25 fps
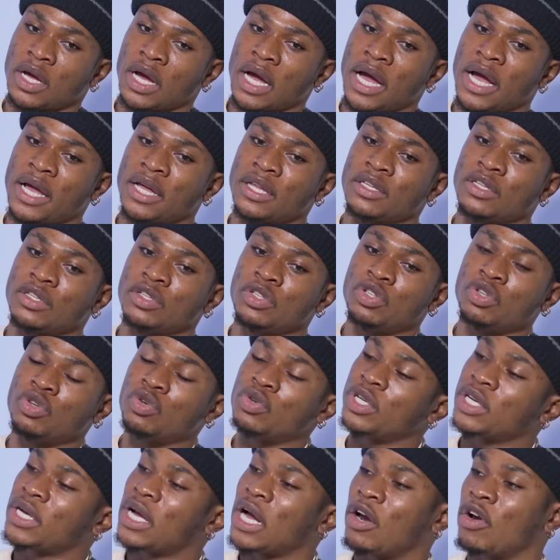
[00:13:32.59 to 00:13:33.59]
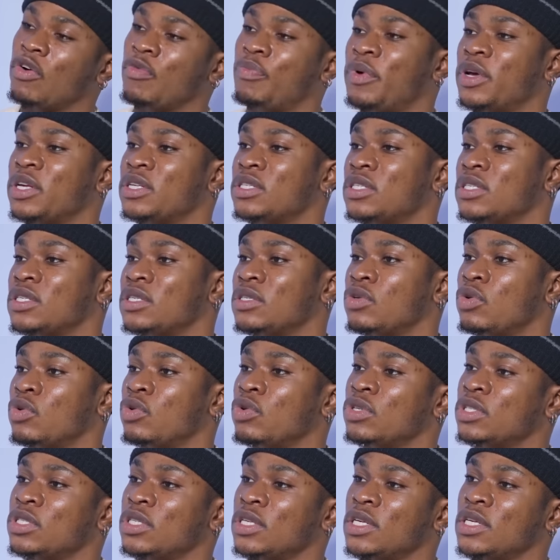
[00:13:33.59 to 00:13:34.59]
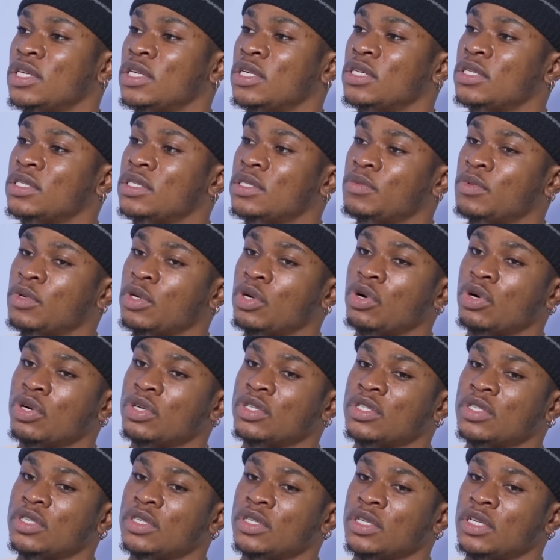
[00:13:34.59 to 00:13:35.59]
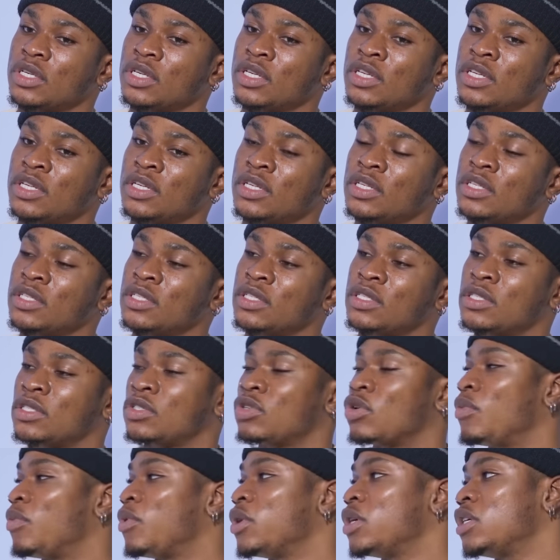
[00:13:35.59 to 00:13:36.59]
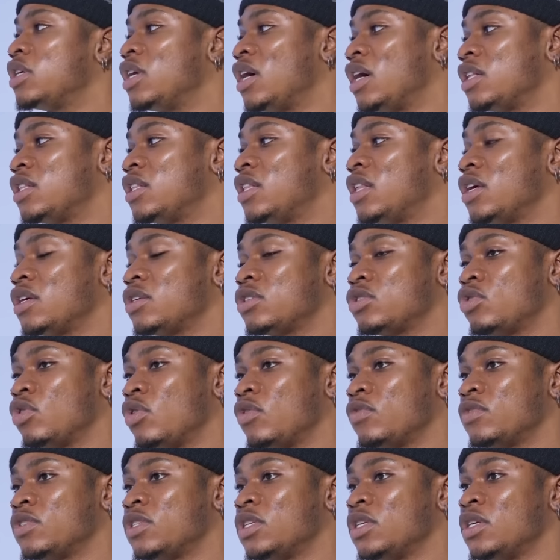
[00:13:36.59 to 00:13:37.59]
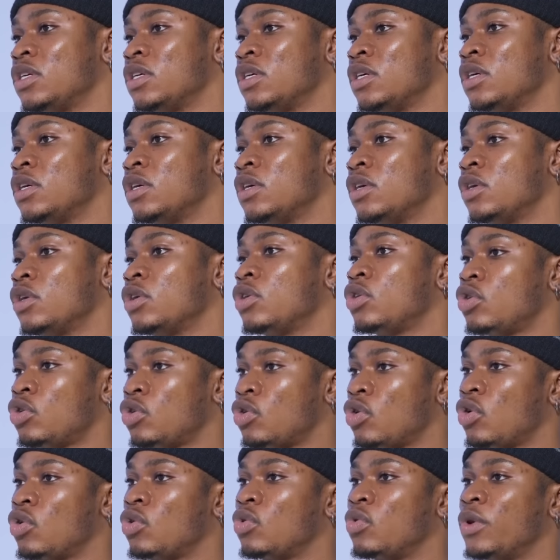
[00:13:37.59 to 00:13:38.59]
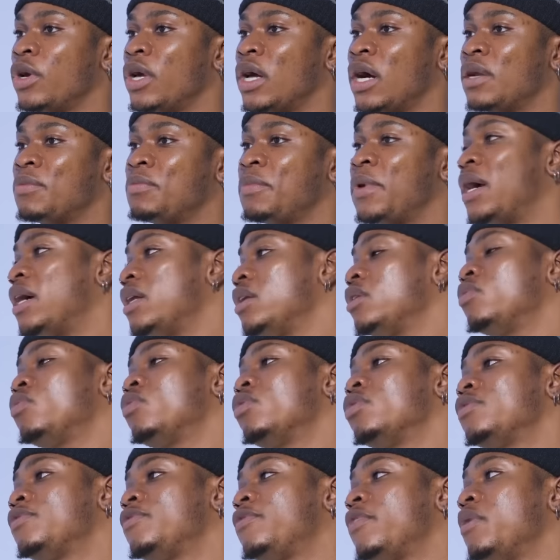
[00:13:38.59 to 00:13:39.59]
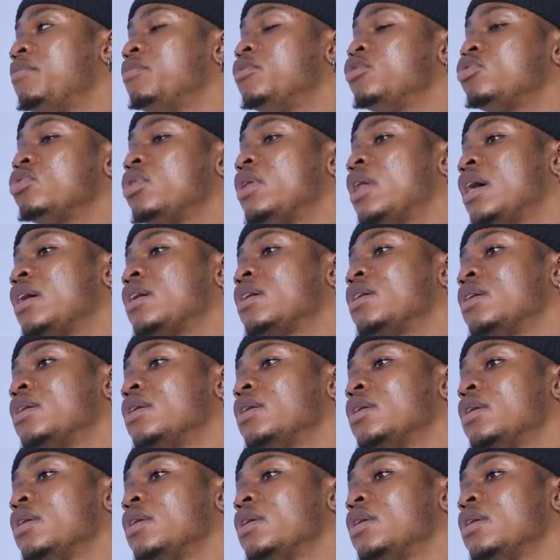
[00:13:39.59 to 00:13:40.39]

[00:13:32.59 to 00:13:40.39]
I knew the kind of person Ozzy is, because he's somebody that takes stuff the wrong way. And me, I didn't want Femi to, like,